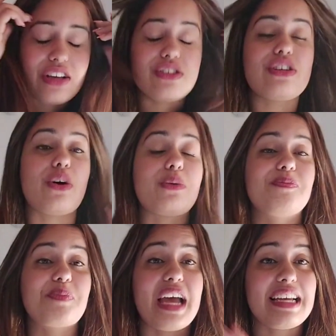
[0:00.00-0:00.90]

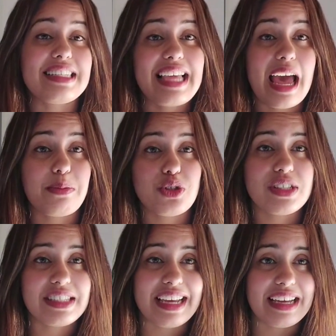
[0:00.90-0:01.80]
So as the
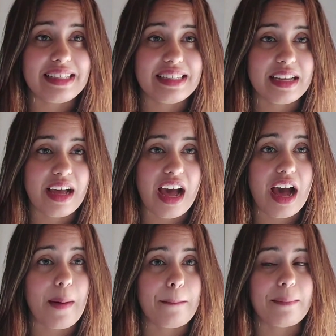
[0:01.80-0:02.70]
caption says,
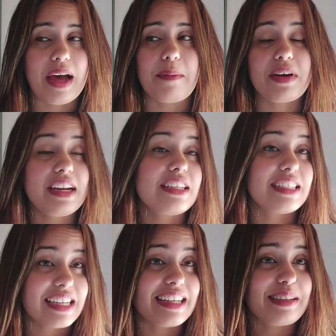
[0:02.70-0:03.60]
I'm gonna
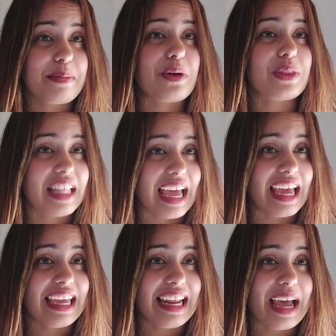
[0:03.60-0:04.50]
discuss about
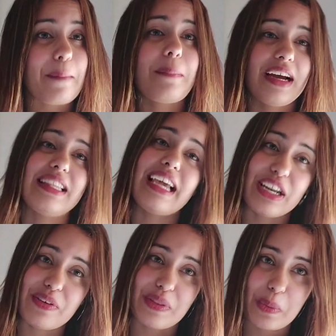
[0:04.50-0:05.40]
that by the
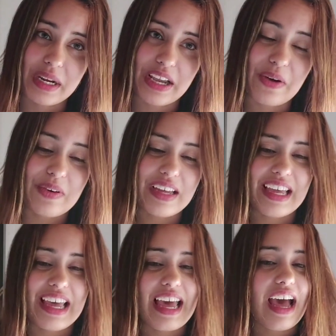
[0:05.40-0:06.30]
end of the video.
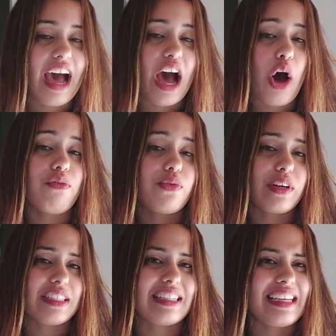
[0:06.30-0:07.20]

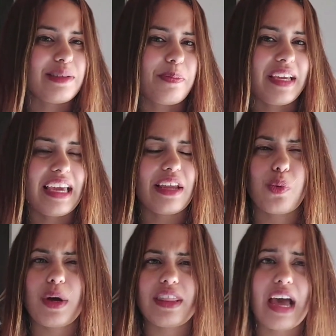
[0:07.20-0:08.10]
First, let's
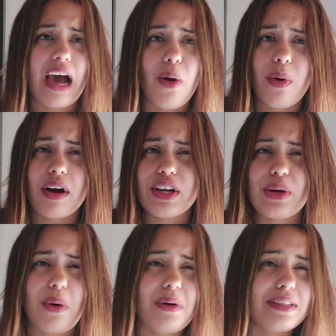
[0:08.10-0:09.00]
begin with how are
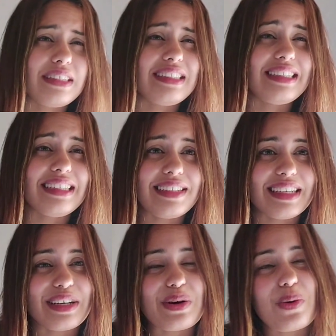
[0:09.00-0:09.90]
you all
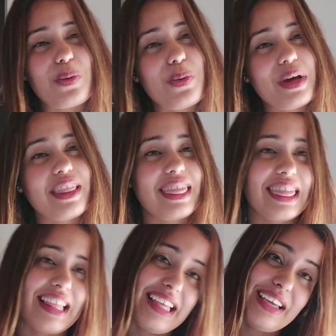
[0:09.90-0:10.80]
dealing with
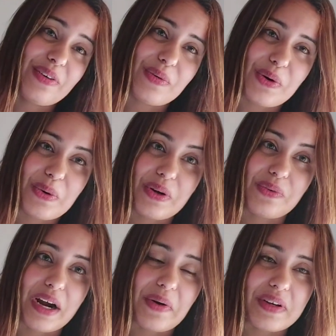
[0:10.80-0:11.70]
the
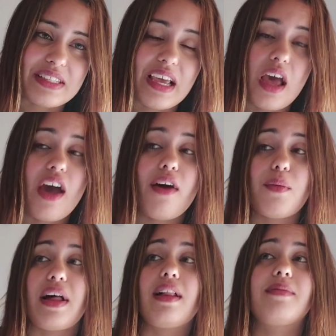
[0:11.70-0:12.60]
coronavirus?
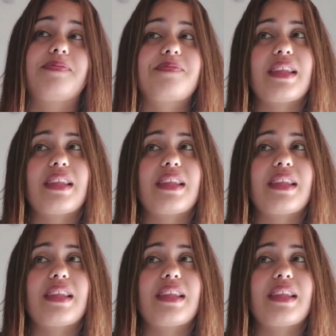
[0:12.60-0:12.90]
Well,